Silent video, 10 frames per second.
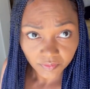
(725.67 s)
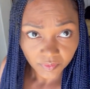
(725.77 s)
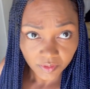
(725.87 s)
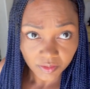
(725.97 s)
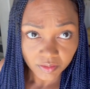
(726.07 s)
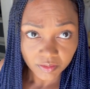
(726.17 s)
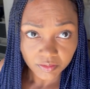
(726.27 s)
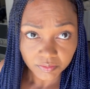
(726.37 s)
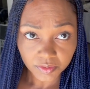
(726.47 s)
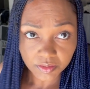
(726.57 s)
So I
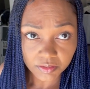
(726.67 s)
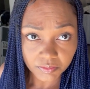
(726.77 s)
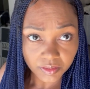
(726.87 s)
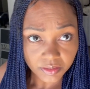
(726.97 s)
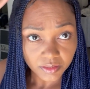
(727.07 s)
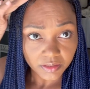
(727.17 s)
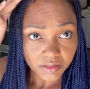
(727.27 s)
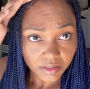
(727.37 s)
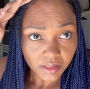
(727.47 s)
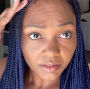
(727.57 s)
appreciate you so much
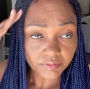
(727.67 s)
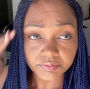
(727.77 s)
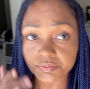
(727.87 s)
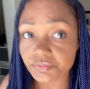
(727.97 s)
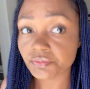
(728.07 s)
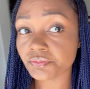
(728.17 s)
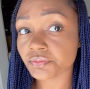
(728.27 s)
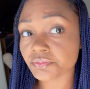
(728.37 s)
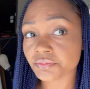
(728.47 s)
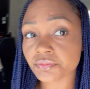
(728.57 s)
for watching. If
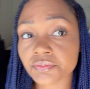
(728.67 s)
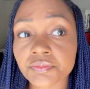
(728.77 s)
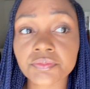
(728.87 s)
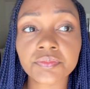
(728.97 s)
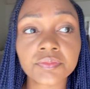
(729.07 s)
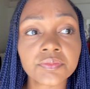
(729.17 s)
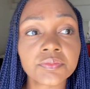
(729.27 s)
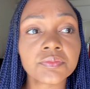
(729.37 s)
you've purchased a Bella